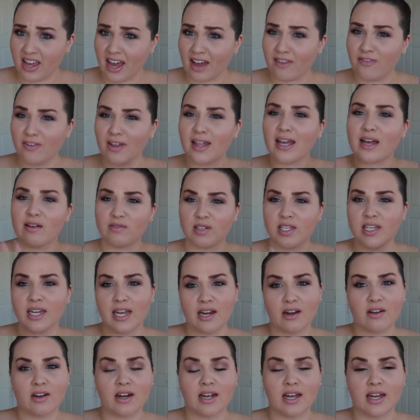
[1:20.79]
I feel like I've seen
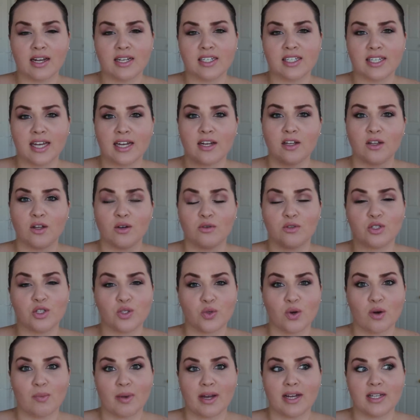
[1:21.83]
Aerie in a standalone
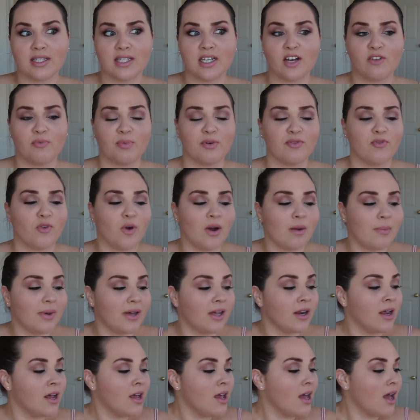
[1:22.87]
store by itself before,
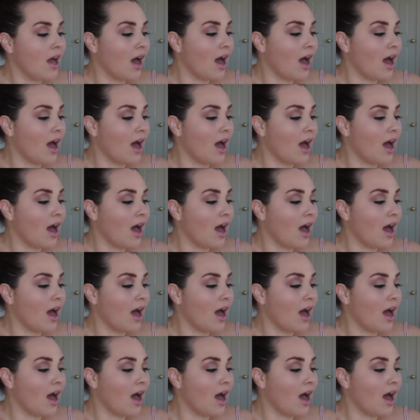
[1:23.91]
but